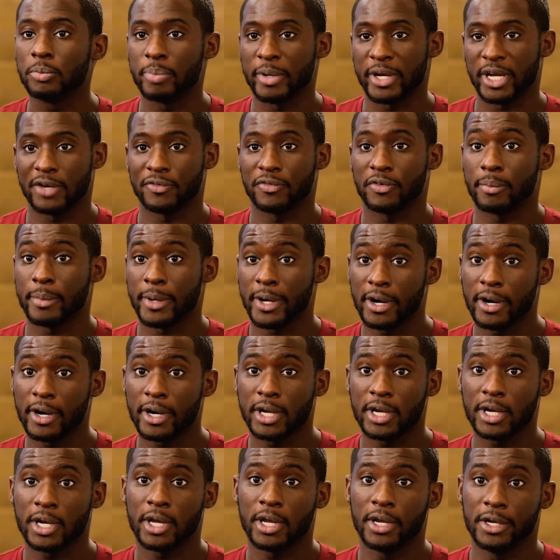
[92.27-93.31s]
Bank of
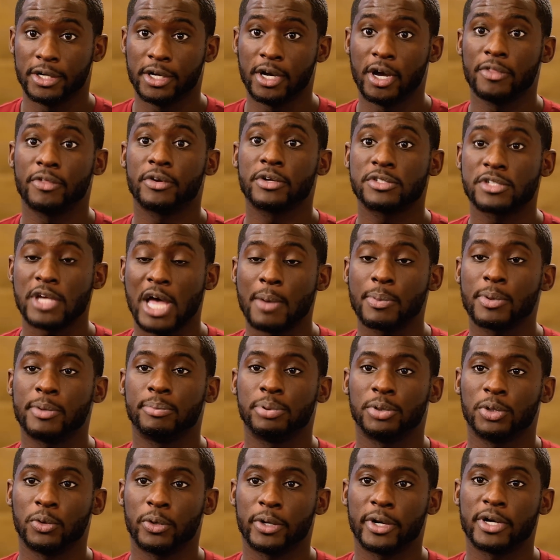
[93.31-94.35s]
America, and other top
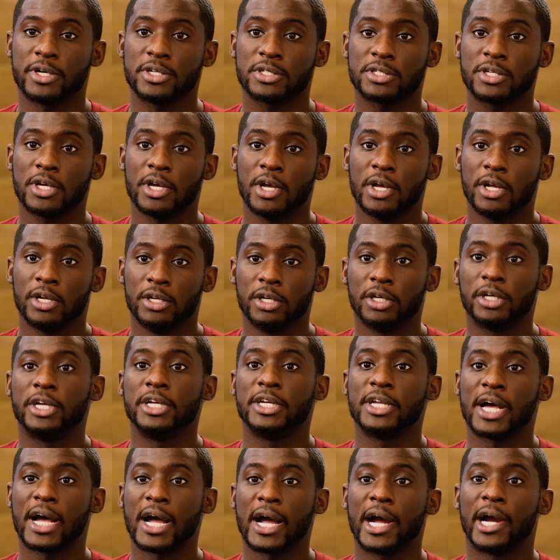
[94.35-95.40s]
employers
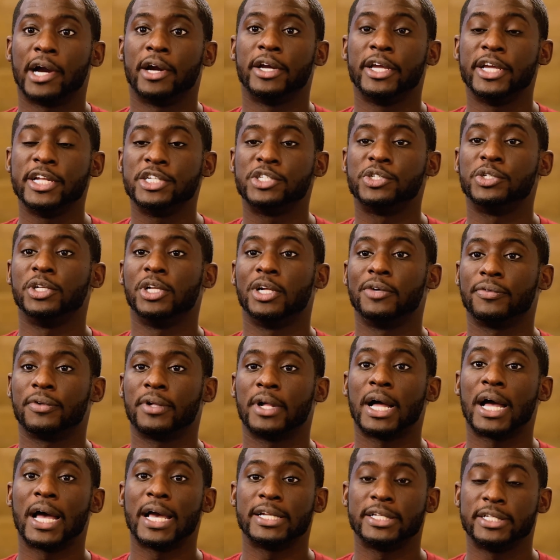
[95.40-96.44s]
looking to hire entry
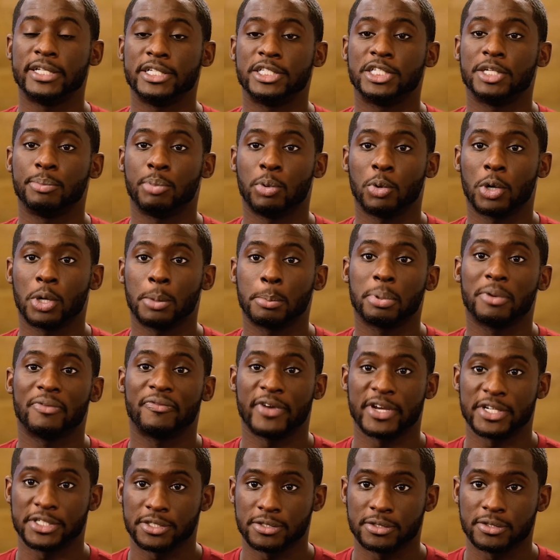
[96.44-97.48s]
level IT support
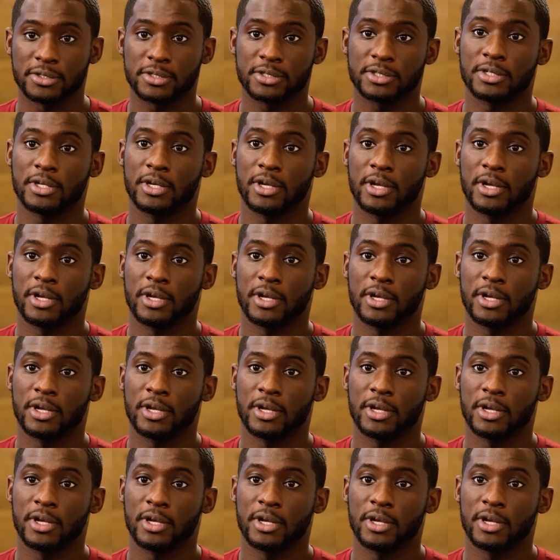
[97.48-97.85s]
professionals.